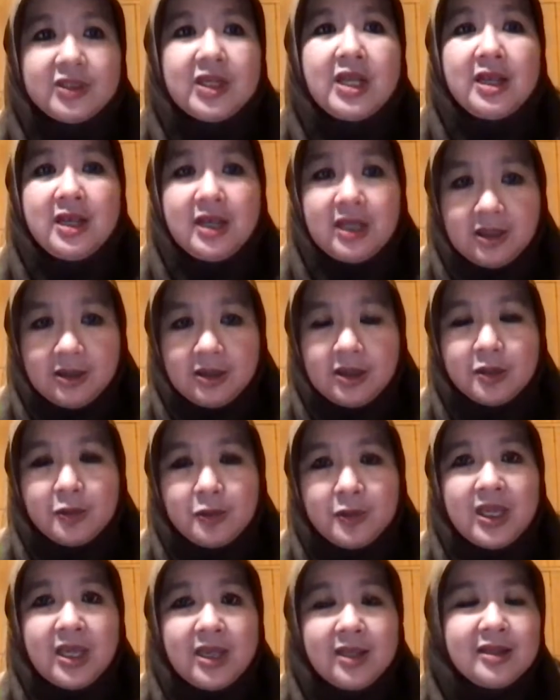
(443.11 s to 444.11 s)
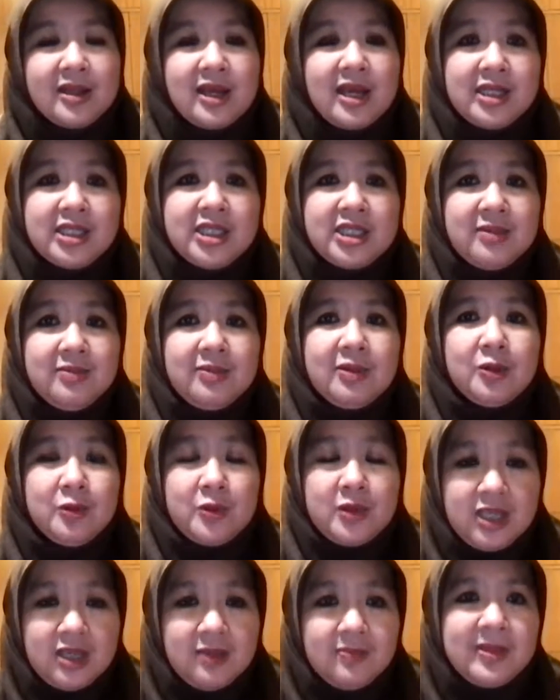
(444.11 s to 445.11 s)
course, we encourage them
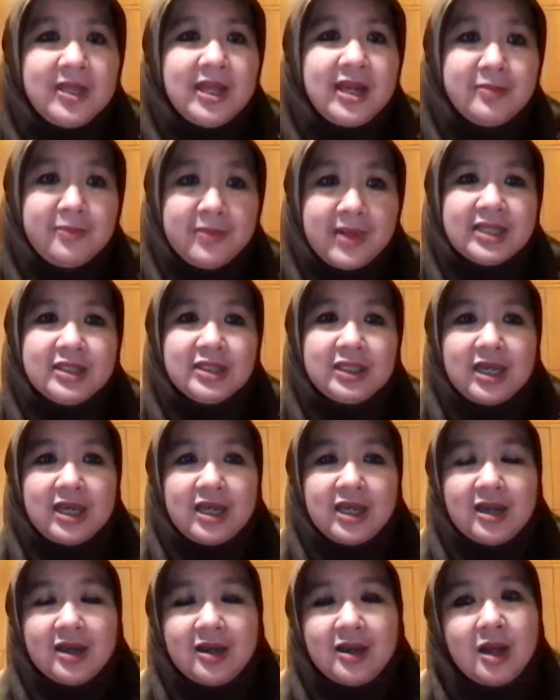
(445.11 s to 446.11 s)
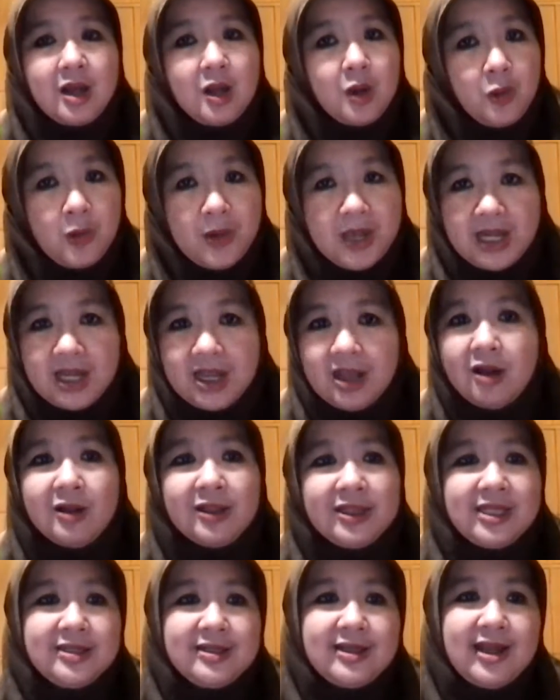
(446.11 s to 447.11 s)
to keep their mask wearing
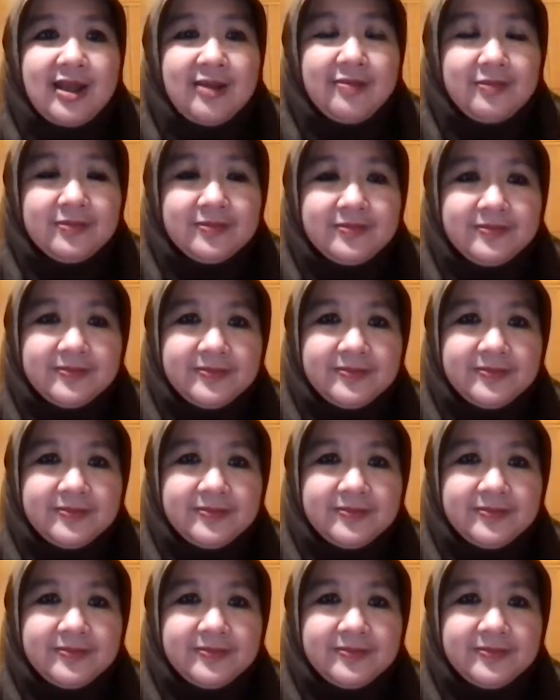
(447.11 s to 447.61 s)
all the time.